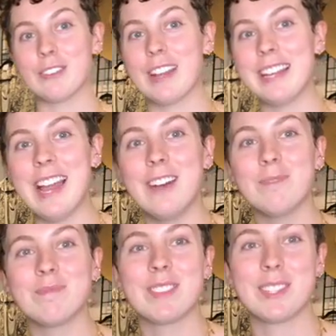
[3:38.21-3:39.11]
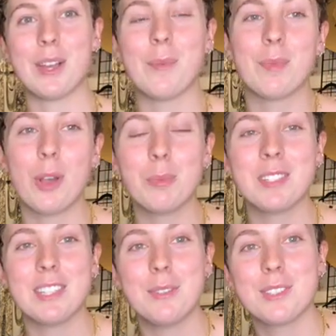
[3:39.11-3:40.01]
right now. So hope
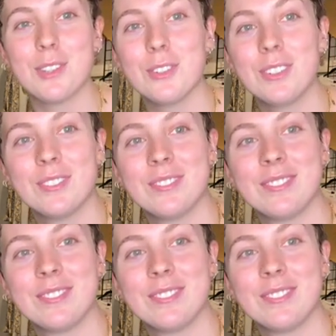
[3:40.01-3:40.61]
to see you soon.